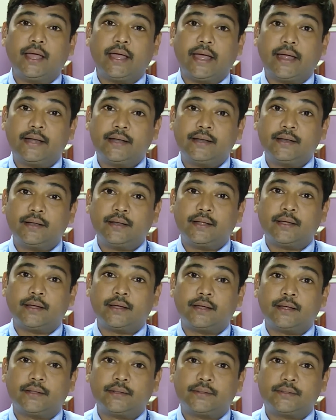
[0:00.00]
and
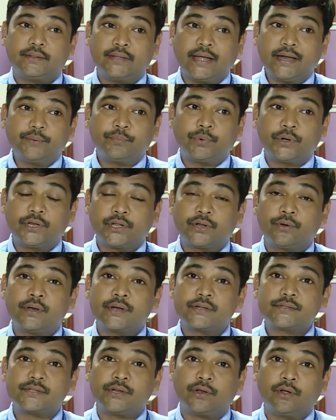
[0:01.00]
that
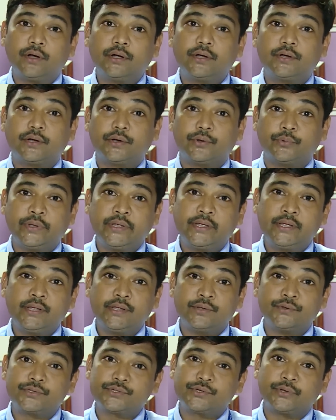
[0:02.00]
particular slot we
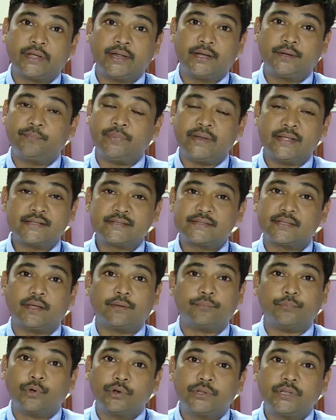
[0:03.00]
used to get placed
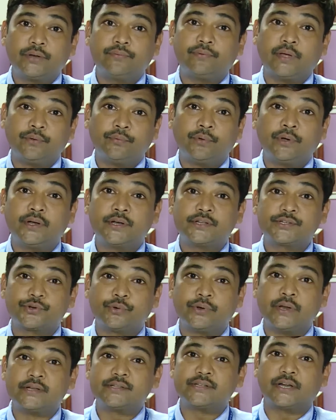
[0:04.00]
more than 500
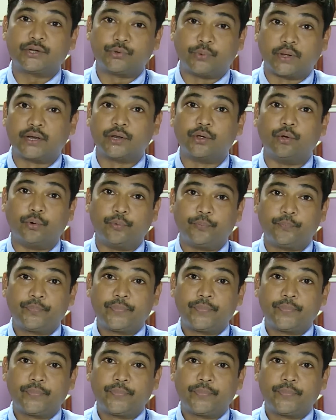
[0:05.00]
students at one go.